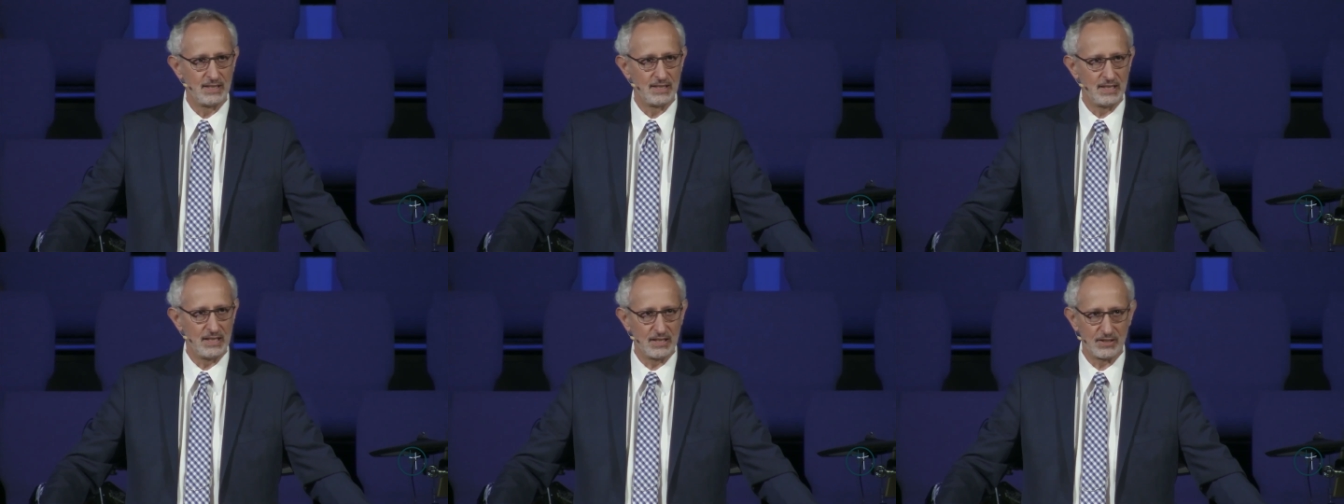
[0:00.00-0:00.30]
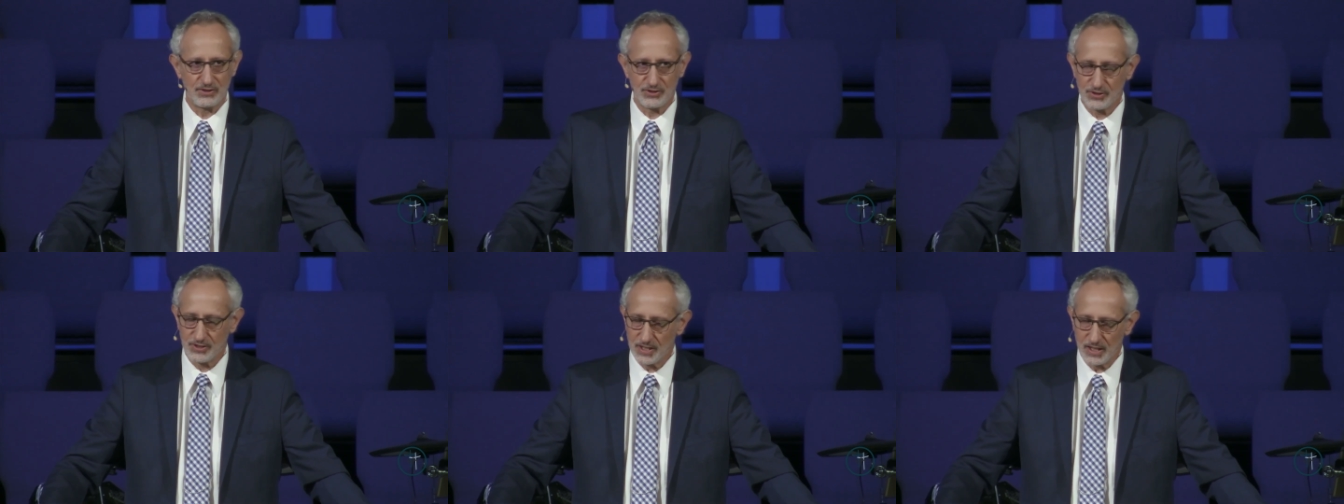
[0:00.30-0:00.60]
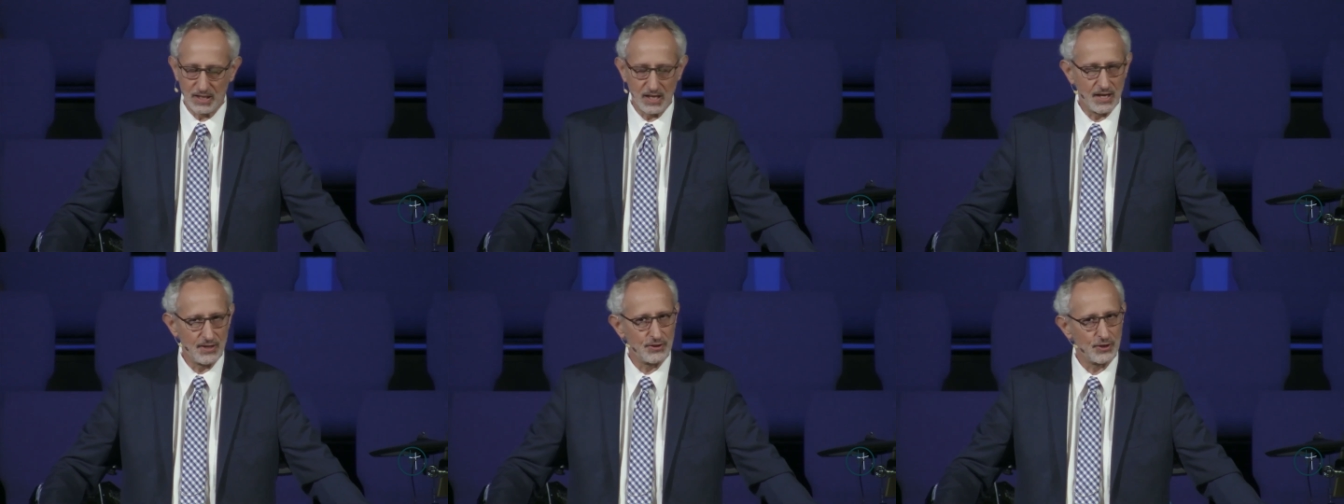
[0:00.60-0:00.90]
He is
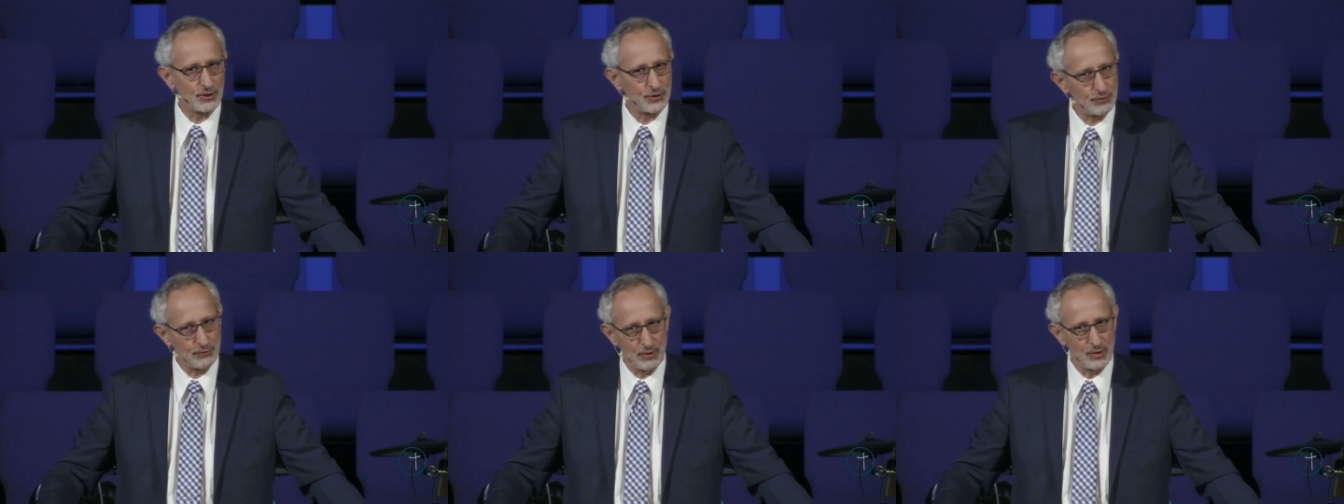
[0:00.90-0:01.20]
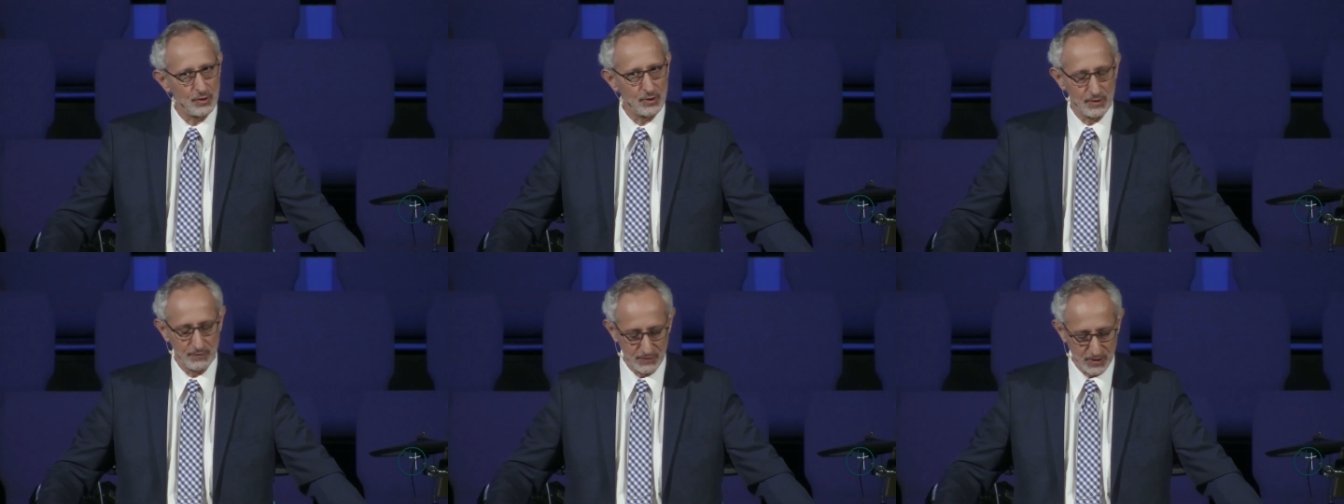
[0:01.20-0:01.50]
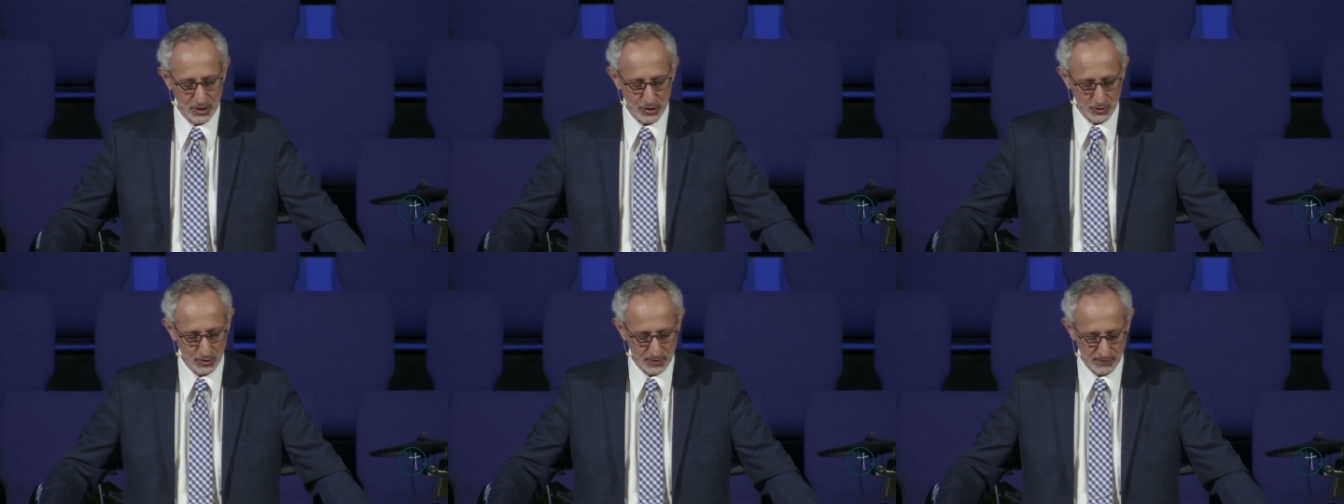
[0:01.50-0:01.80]
still on the throne of
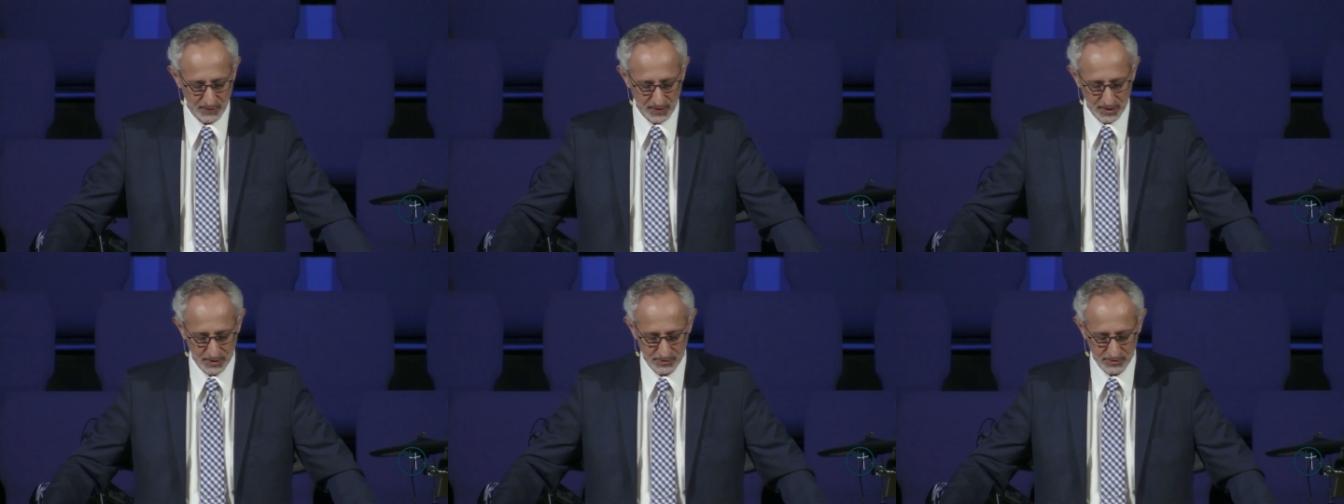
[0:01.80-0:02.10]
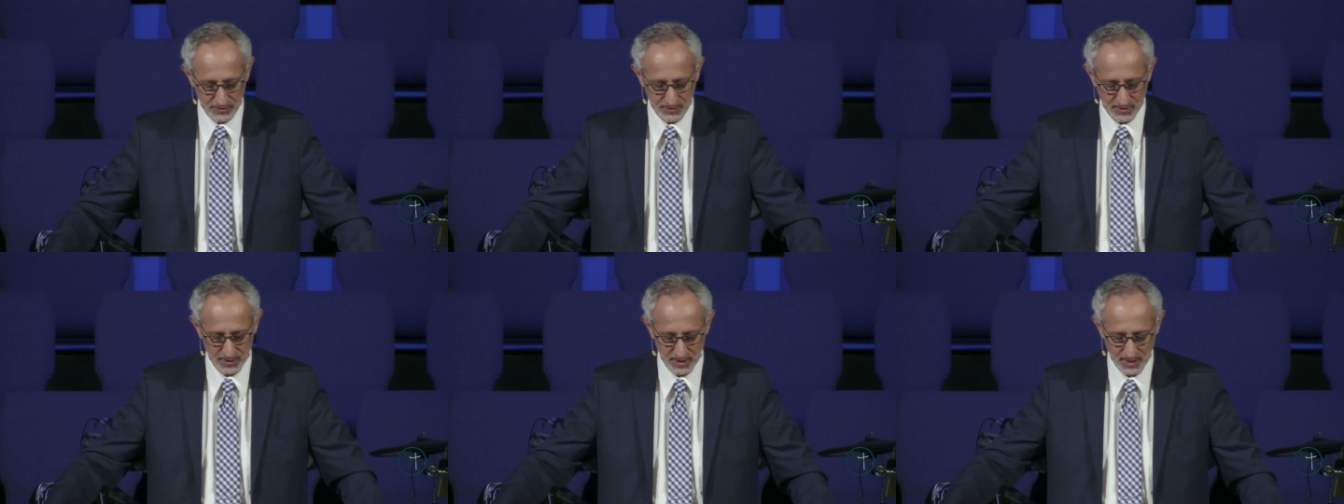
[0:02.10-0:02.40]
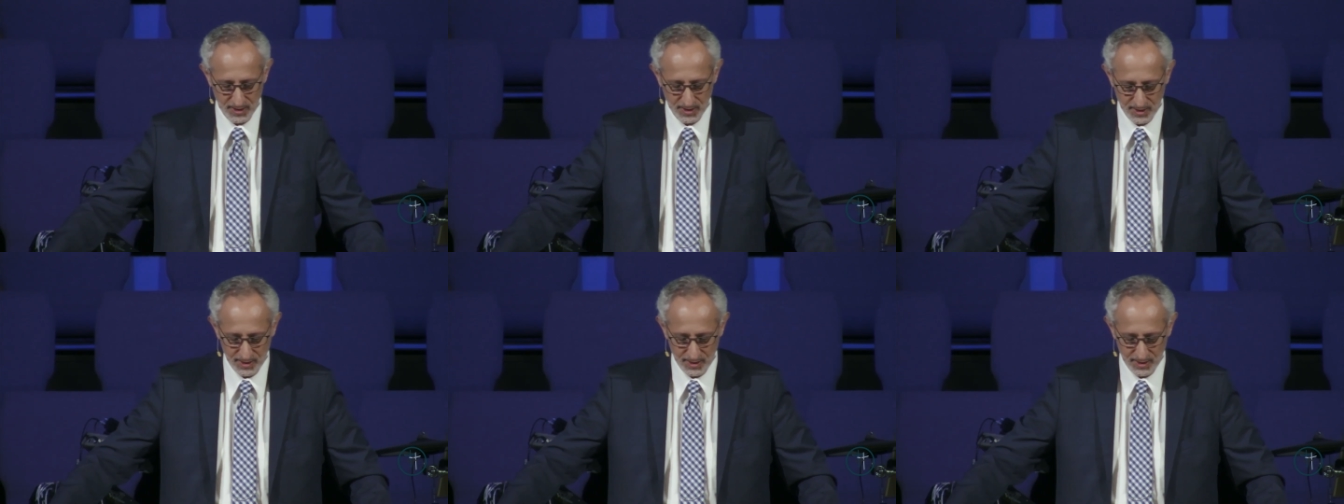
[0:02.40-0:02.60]
the universe